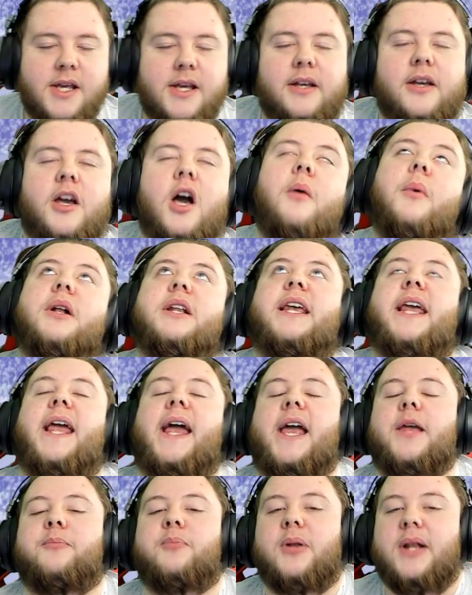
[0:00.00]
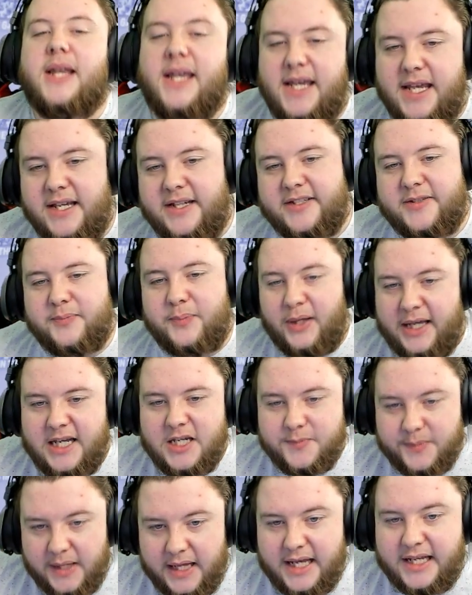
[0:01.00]
Come on, EA, please, please,
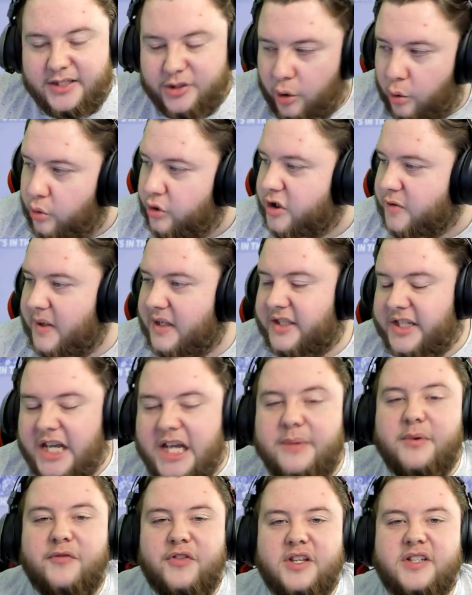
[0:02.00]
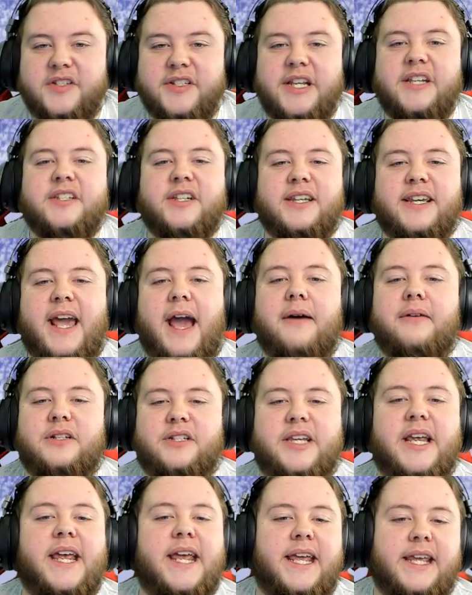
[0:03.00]
please. Ultimate Team of the Season
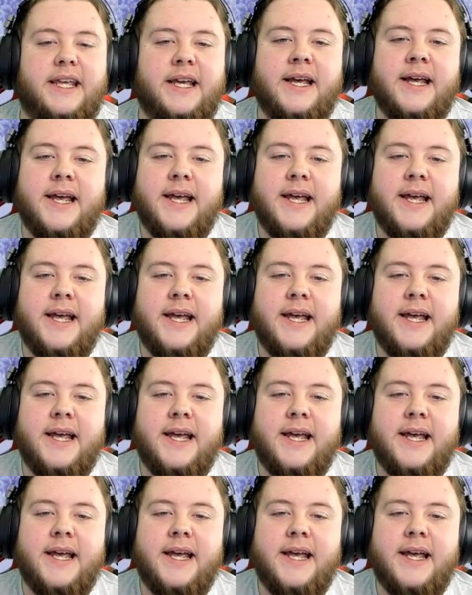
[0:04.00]
guarantee.